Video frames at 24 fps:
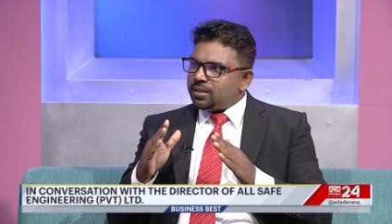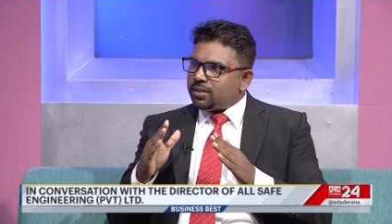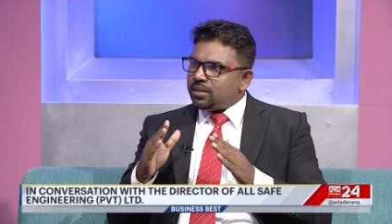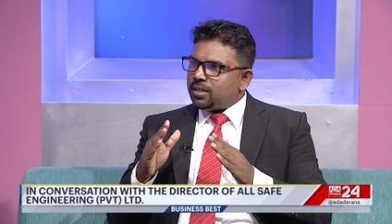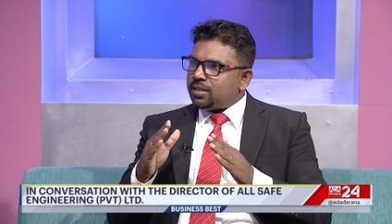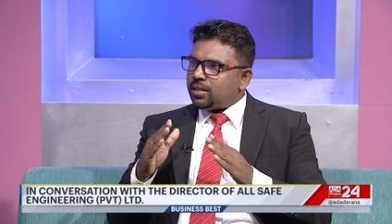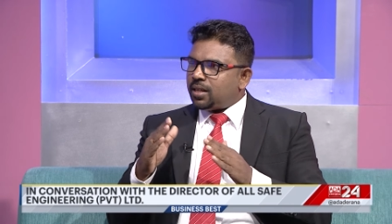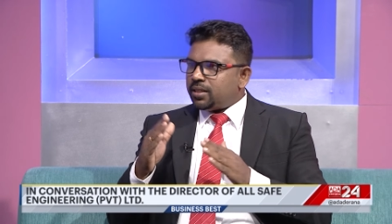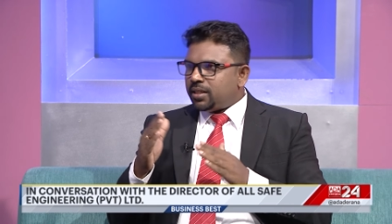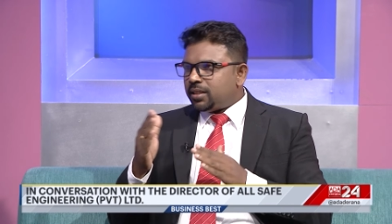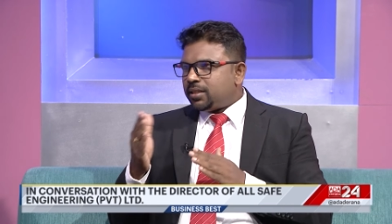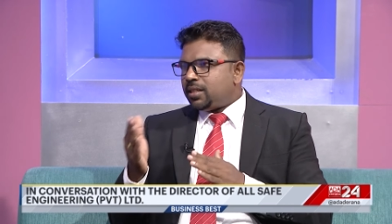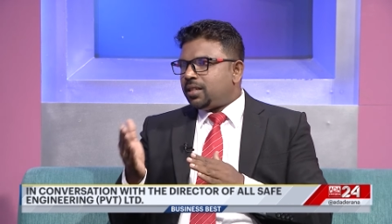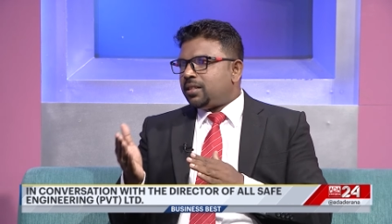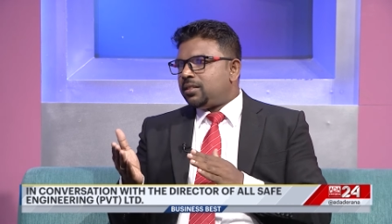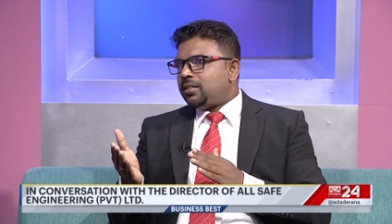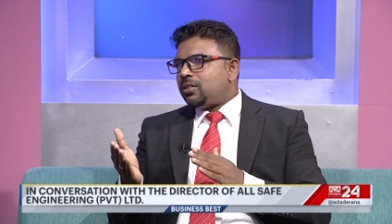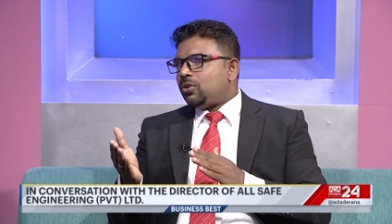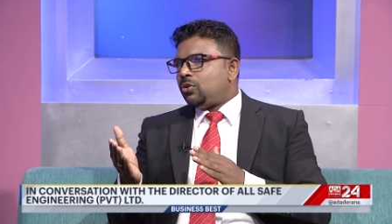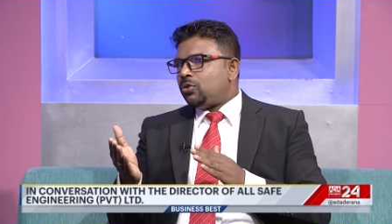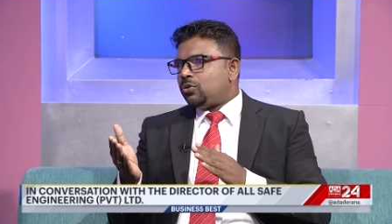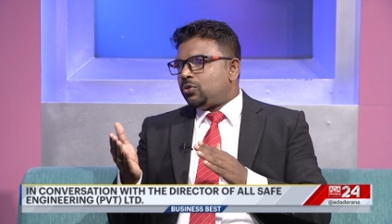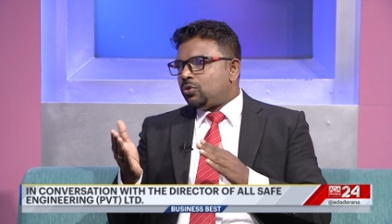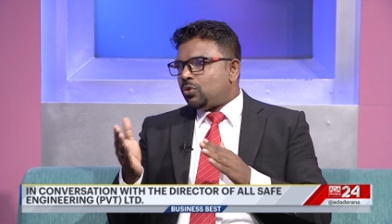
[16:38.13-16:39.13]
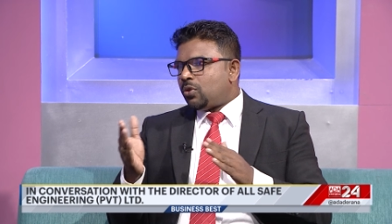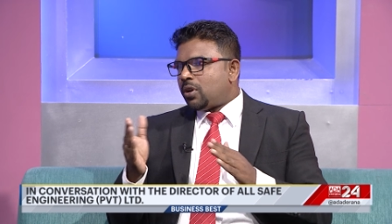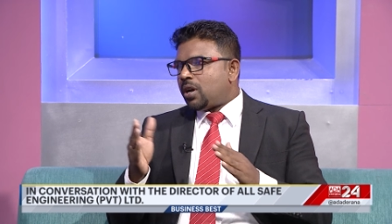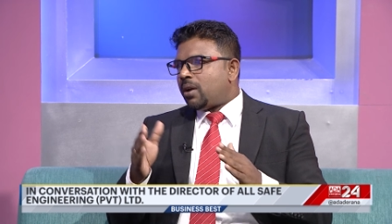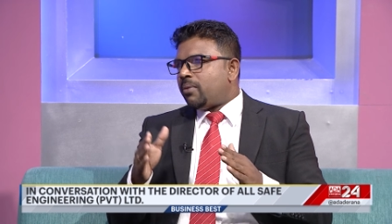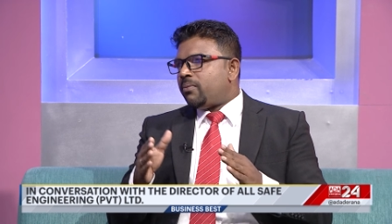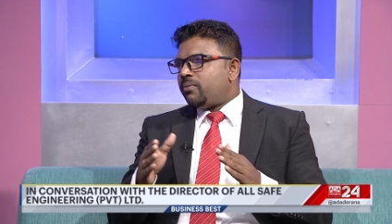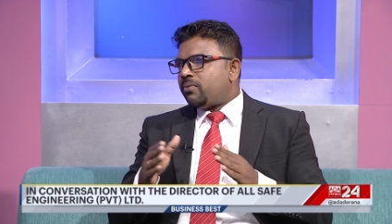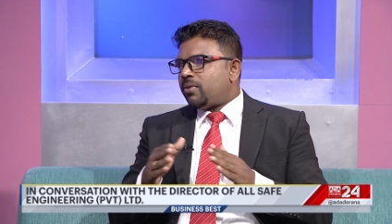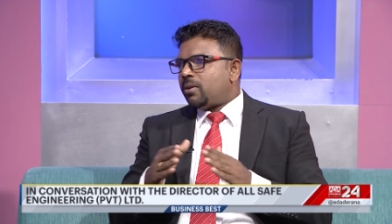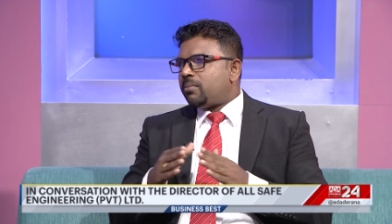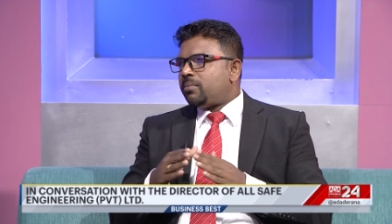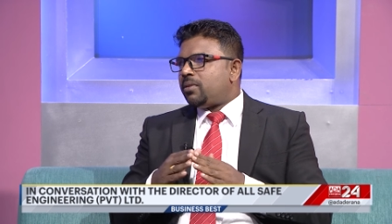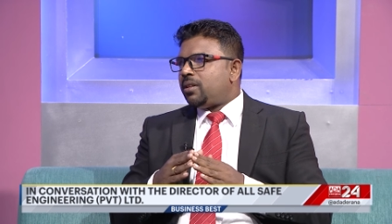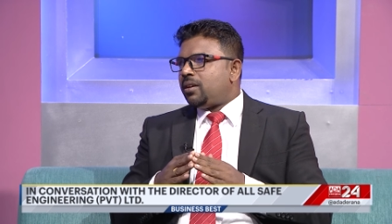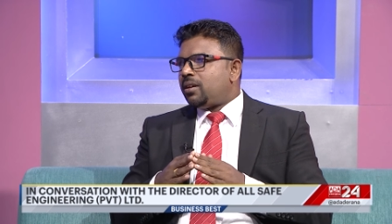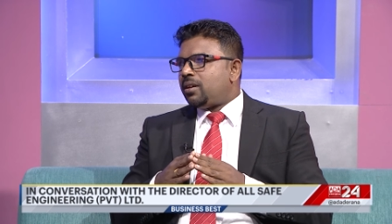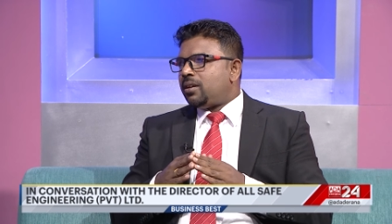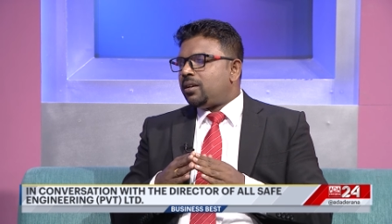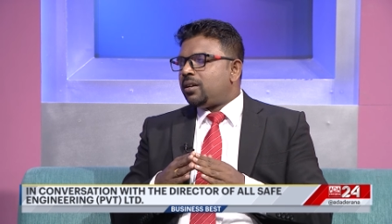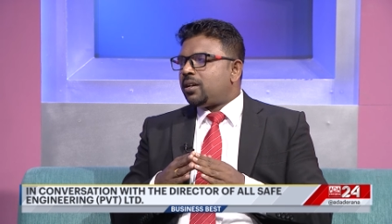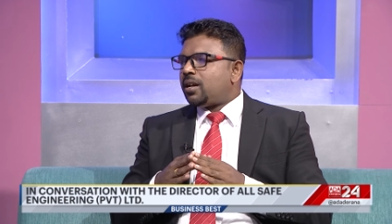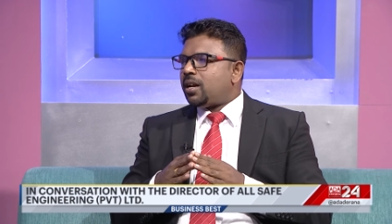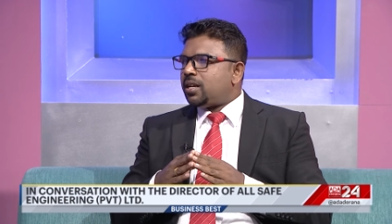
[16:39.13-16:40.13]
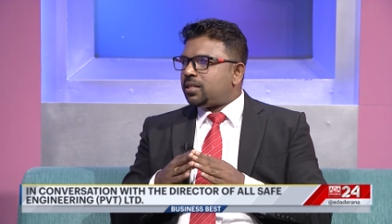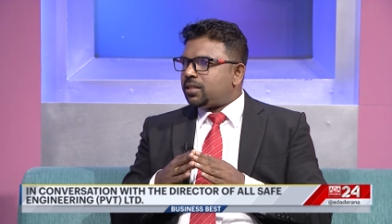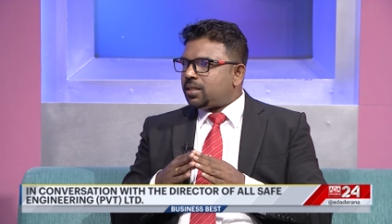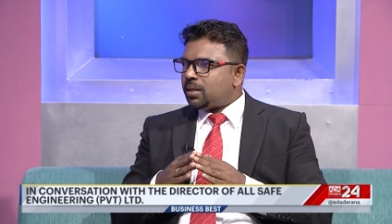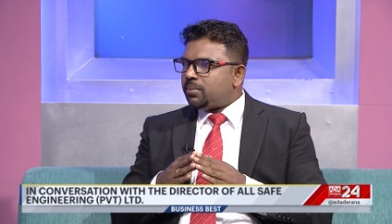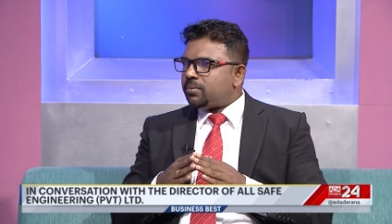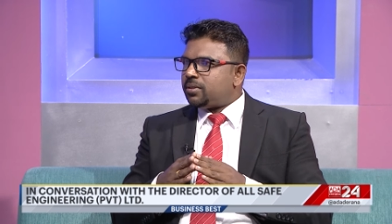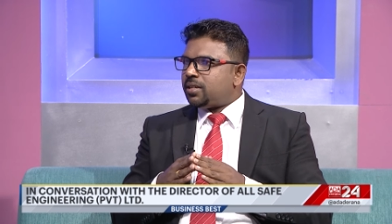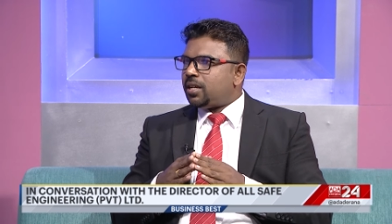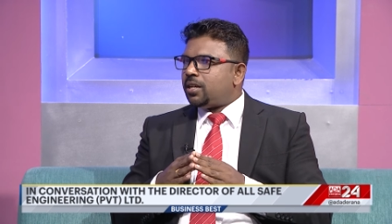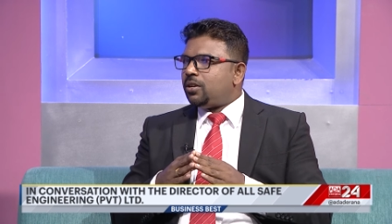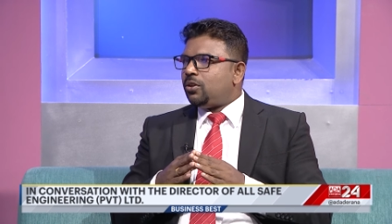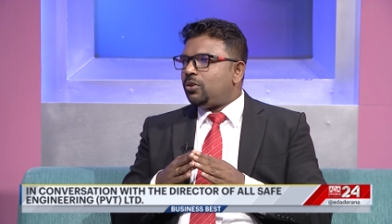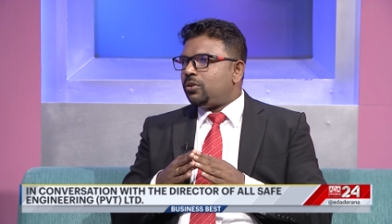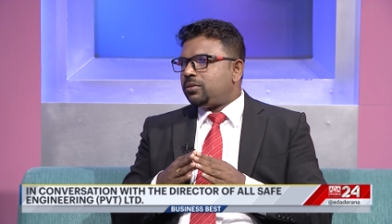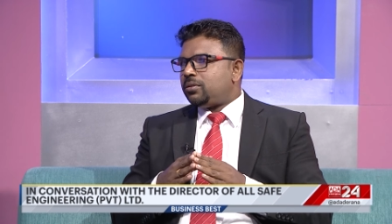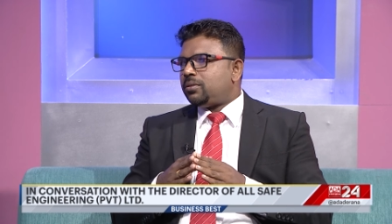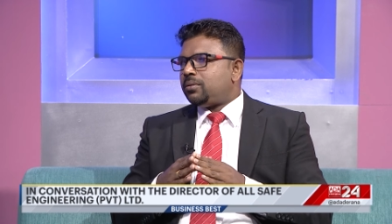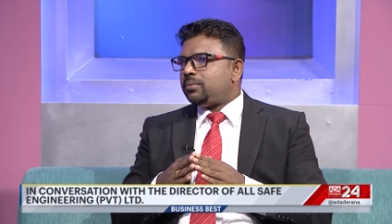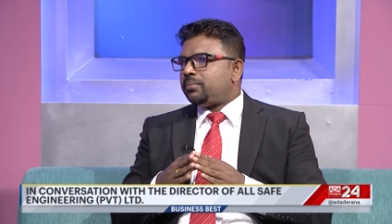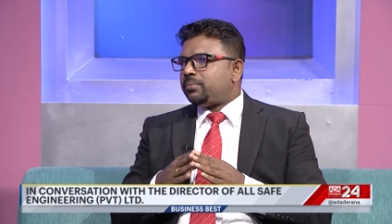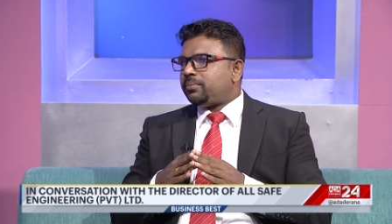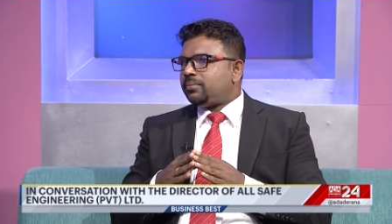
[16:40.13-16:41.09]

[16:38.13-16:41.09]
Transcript: The suggestions also come from the customer side also.